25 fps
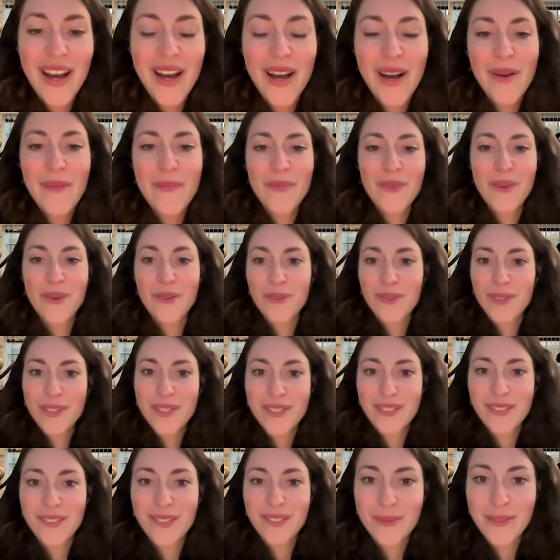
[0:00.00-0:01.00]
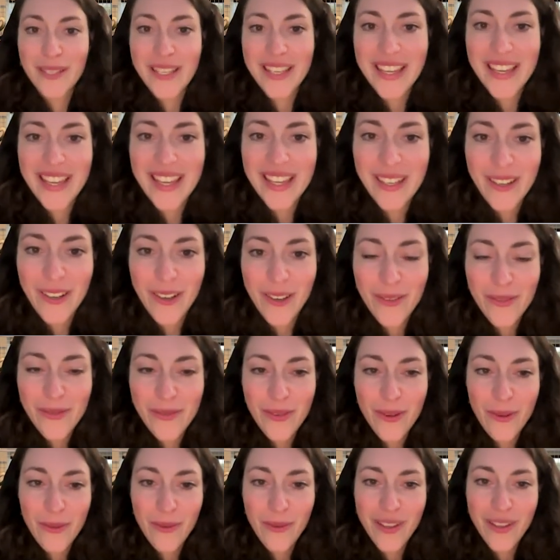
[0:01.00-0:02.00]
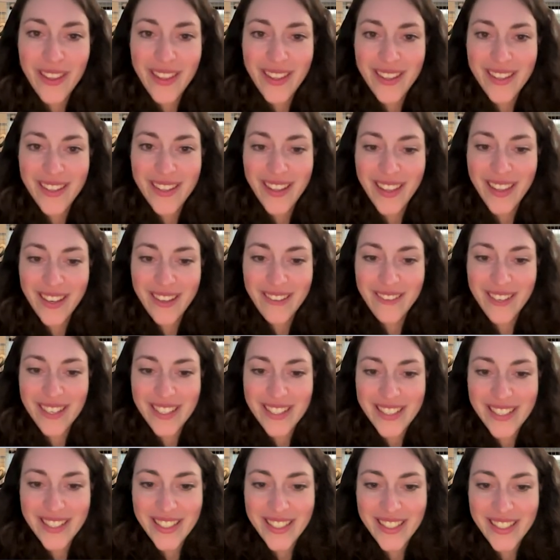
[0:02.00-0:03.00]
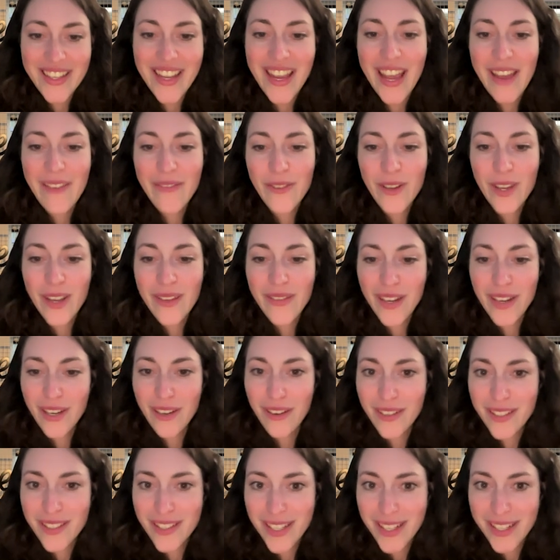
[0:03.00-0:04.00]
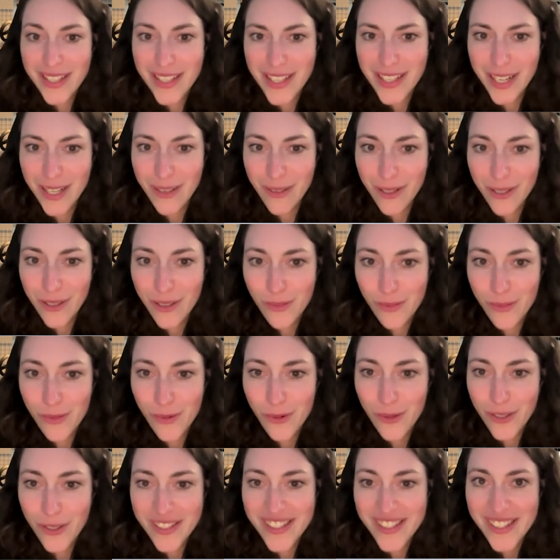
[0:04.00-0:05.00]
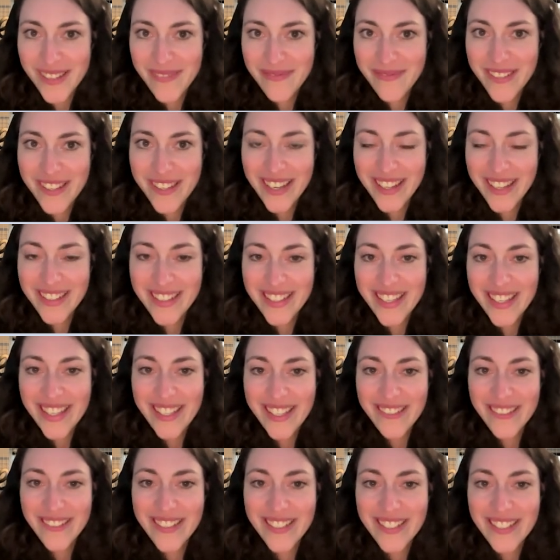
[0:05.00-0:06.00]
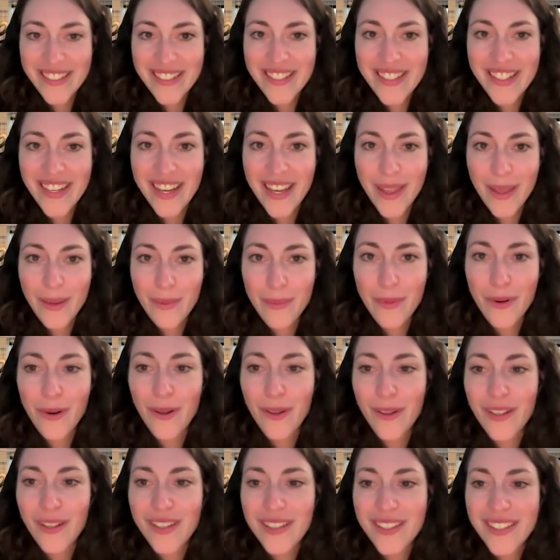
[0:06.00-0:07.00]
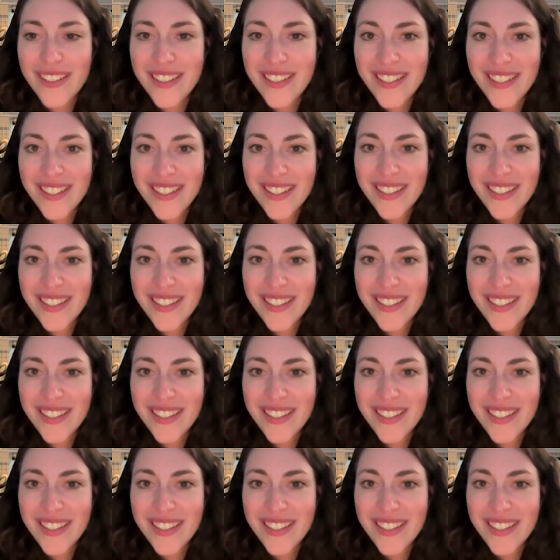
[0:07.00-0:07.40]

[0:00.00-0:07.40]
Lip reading: Also, we kick it off with another question. Have you ever contacted our support team? Kati, could you start the poll?